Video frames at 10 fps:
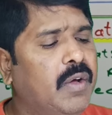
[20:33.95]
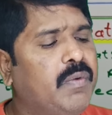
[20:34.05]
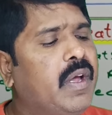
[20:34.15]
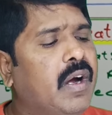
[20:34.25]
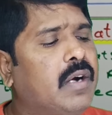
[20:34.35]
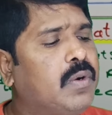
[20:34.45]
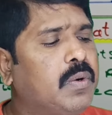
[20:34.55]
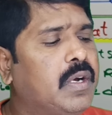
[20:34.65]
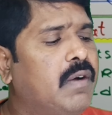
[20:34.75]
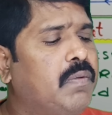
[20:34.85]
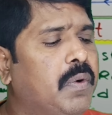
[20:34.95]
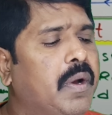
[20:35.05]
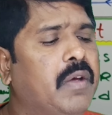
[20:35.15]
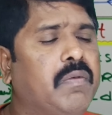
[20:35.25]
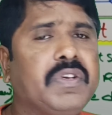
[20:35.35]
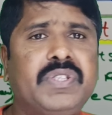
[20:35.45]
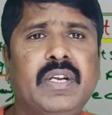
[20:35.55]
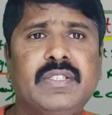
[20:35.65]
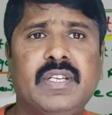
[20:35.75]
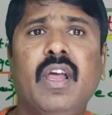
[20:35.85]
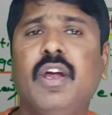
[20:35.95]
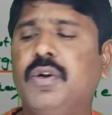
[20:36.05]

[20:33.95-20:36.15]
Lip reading: We got total 4 equations,